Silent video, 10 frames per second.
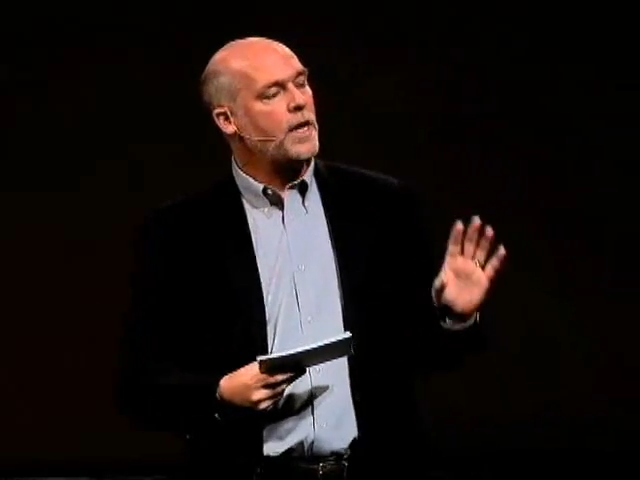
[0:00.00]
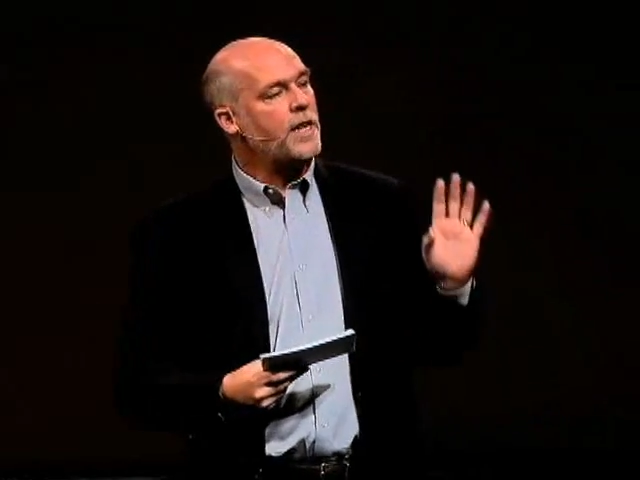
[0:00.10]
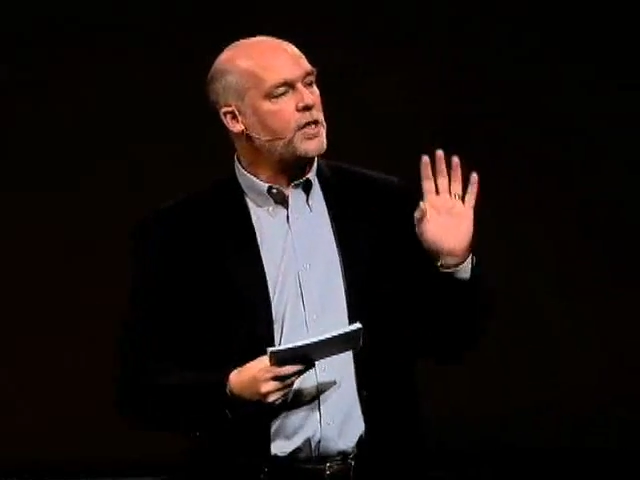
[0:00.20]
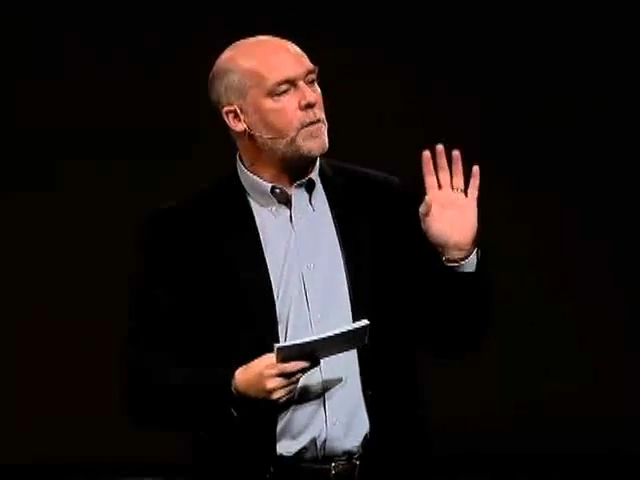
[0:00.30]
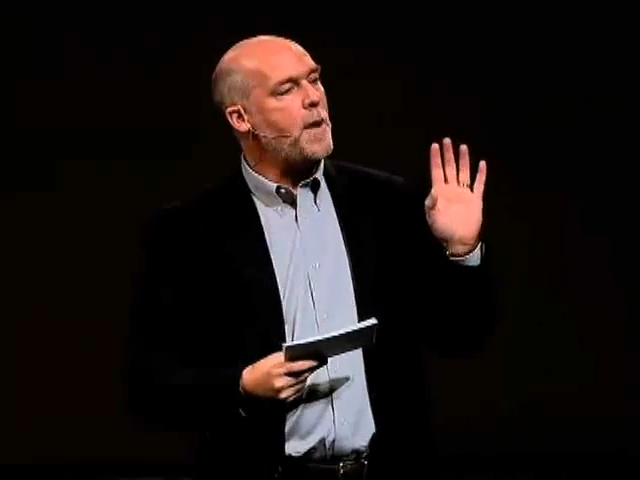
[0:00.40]

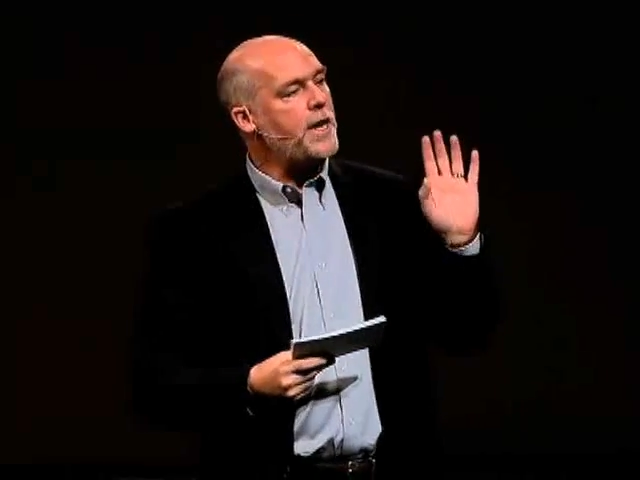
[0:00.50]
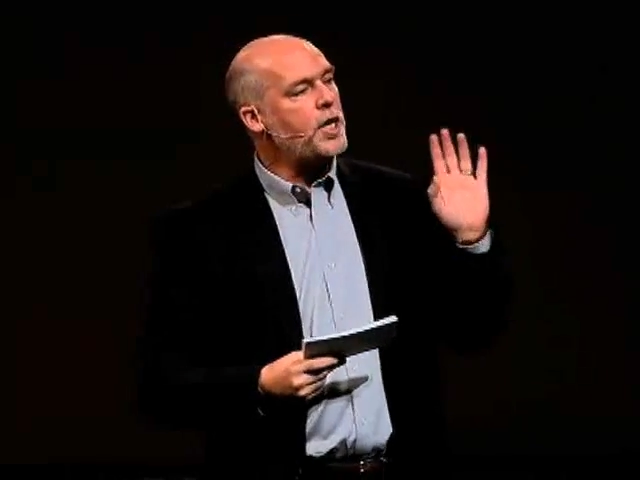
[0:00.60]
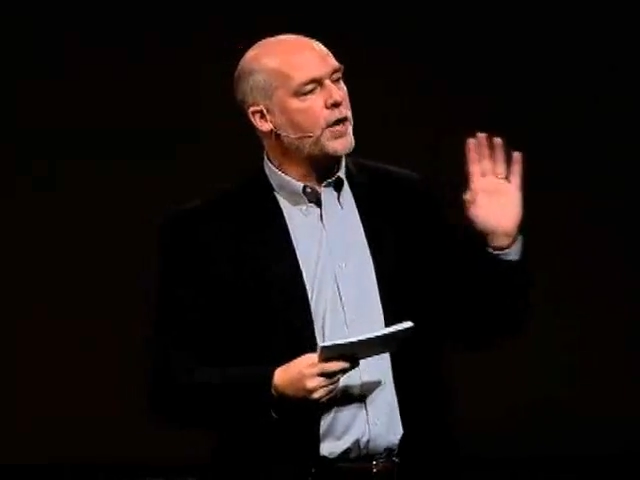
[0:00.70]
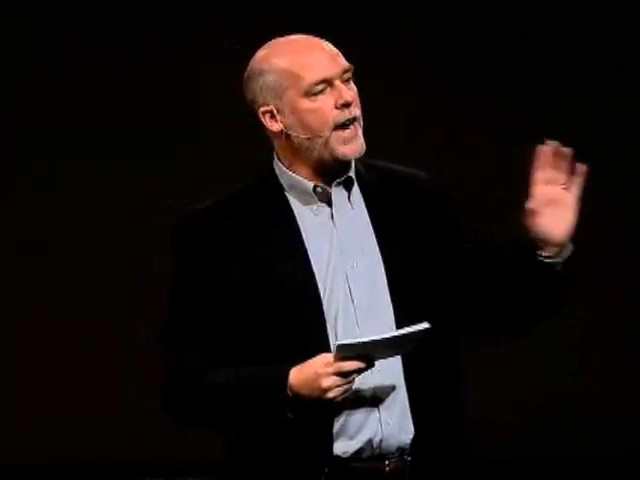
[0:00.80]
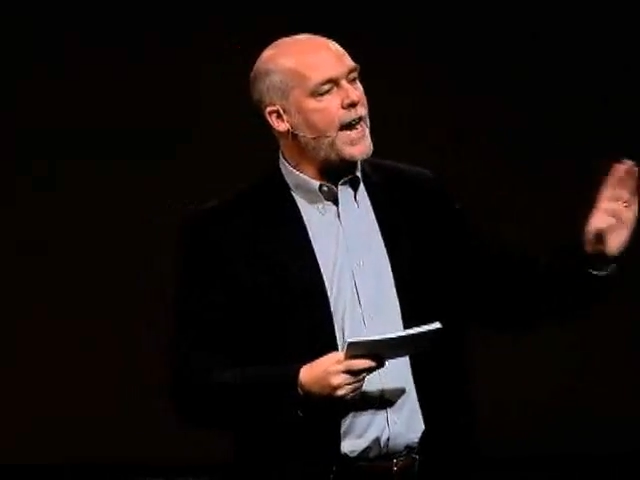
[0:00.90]
is to make
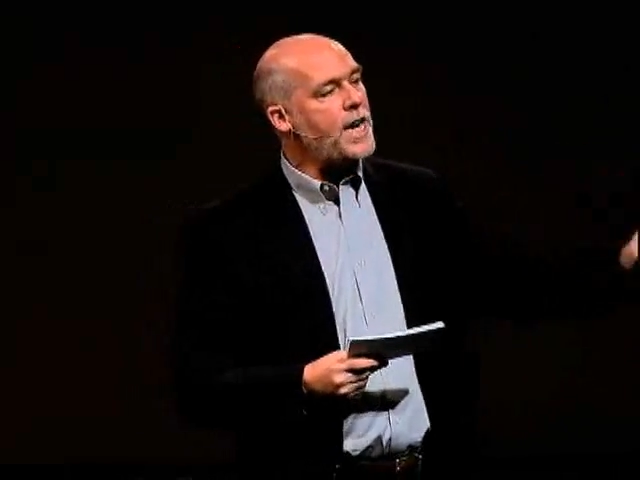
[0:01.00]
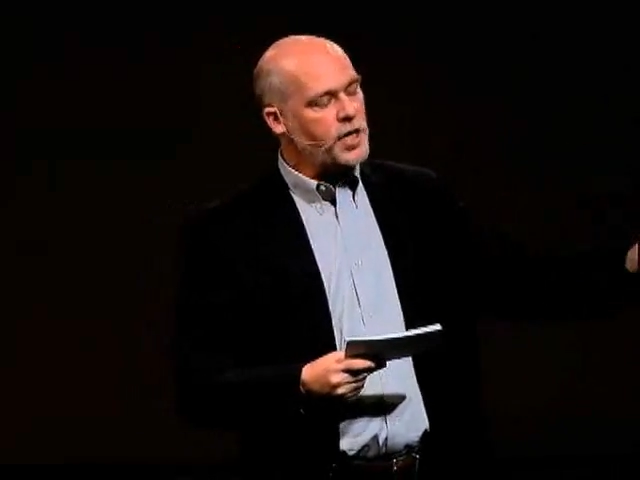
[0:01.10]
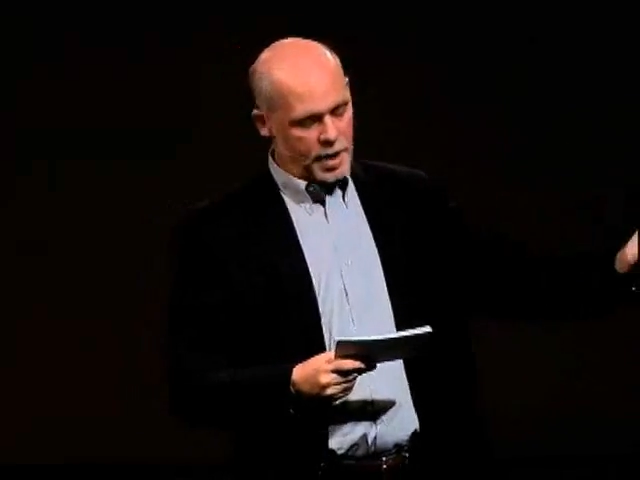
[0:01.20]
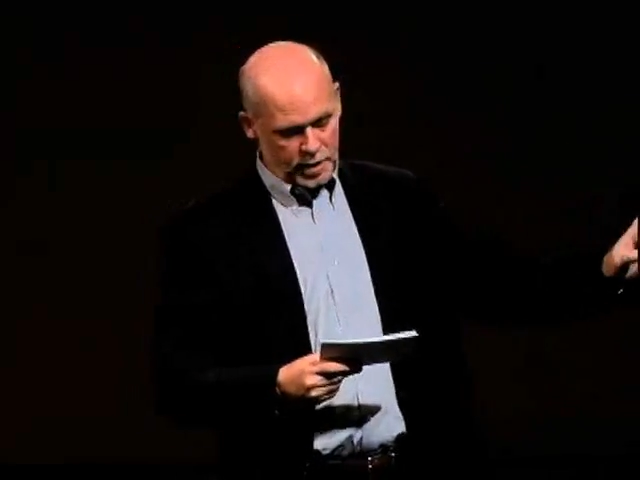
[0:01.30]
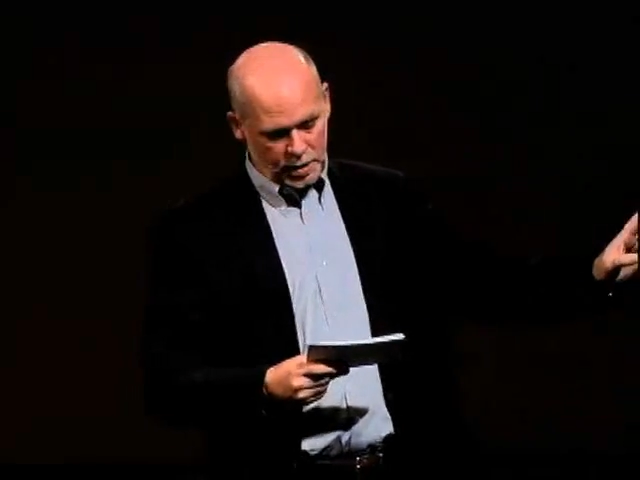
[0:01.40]
your
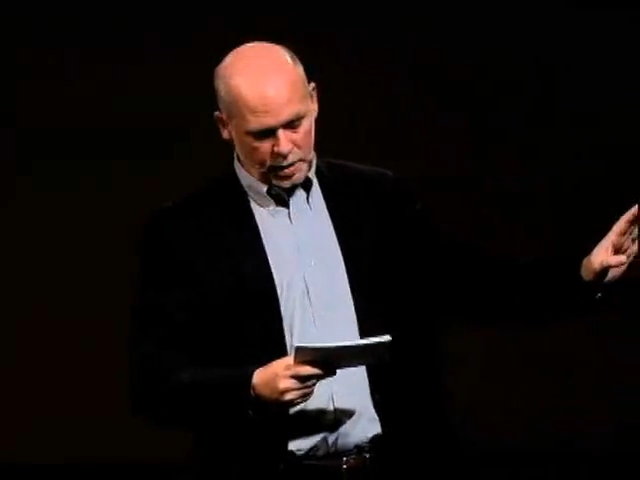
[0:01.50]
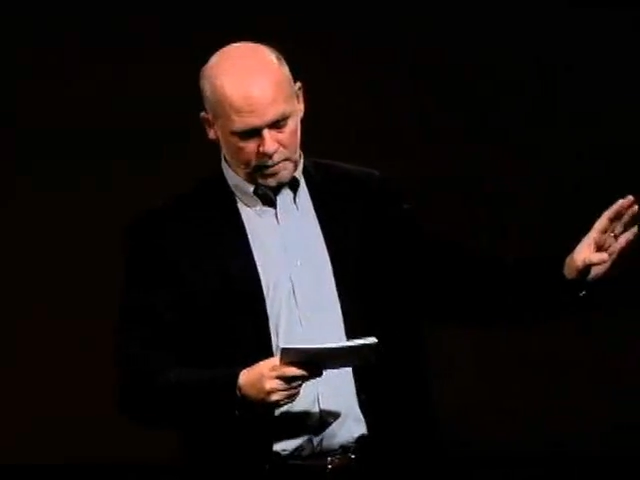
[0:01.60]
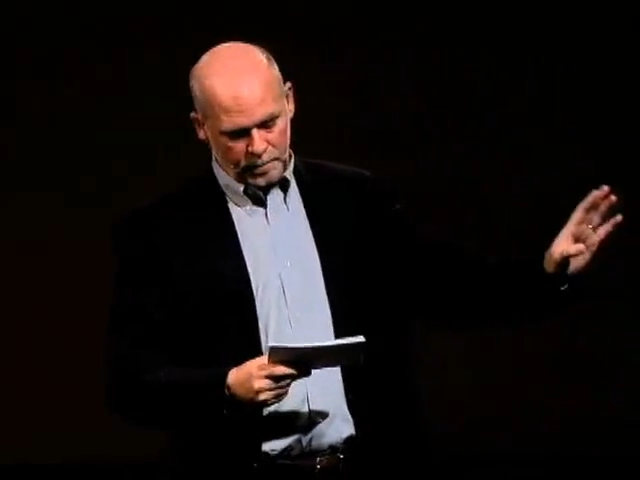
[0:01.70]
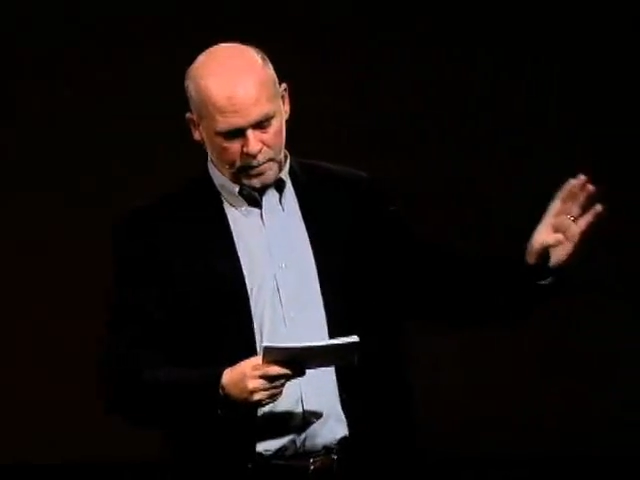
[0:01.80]
agents